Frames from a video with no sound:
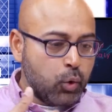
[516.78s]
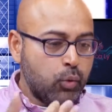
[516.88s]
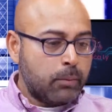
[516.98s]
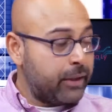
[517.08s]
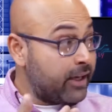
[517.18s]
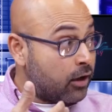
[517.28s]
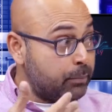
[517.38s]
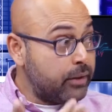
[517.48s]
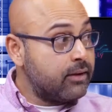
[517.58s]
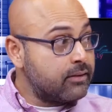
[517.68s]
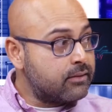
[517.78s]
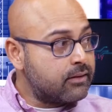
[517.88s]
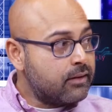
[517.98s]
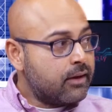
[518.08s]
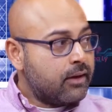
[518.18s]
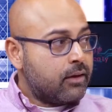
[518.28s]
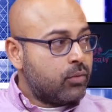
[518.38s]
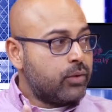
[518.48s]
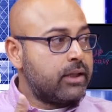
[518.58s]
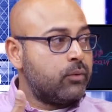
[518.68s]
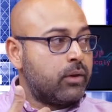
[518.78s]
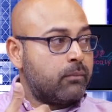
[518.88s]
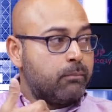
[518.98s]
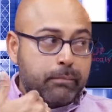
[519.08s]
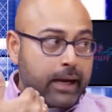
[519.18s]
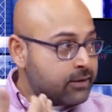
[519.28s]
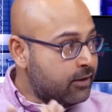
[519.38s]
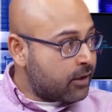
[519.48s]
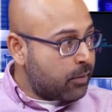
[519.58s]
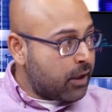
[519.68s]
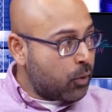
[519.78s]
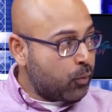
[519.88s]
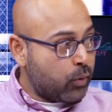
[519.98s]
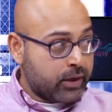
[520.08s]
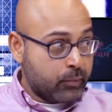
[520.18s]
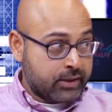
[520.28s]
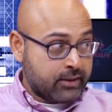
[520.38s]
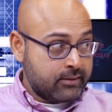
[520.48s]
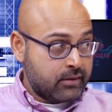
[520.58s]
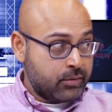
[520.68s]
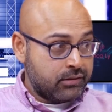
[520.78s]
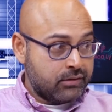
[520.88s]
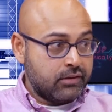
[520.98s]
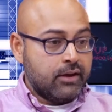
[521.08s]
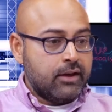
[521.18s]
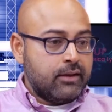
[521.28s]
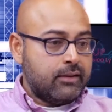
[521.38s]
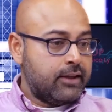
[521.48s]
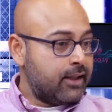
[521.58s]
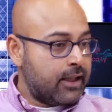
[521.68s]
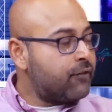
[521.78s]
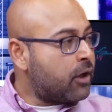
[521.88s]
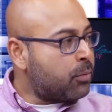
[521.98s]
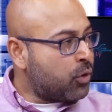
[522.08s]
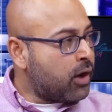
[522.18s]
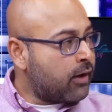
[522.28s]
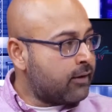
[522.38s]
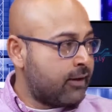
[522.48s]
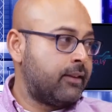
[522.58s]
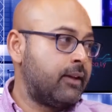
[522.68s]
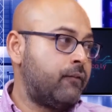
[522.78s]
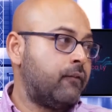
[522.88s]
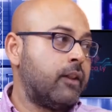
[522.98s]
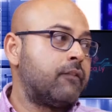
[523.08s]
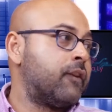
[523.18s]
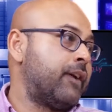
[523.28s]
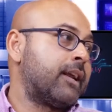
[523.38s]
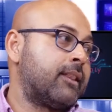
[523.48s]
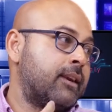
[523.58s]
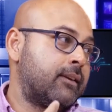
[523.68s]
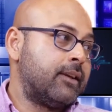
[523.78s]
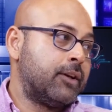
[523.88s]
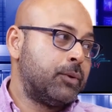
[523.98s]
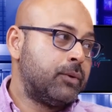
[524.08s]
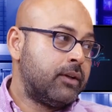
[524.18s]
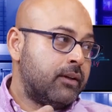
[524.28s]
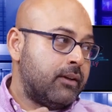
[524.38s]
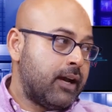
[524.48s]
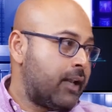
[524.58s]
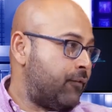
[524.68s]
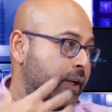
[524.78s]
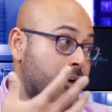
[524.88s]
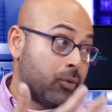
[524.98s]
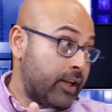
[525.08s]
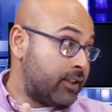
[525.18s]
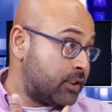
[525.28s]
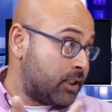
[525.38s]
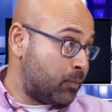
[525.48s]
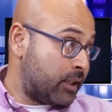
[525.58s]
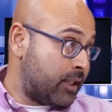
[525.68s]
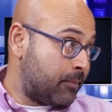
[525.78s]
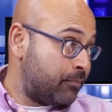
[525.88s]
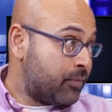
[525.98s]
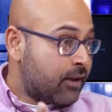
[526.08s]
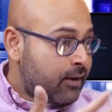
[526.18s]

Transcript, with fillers: who were paying our bills really were passionate about working with customers. They loved our product and they loved the fact that, you know, I had a very good relationship with them.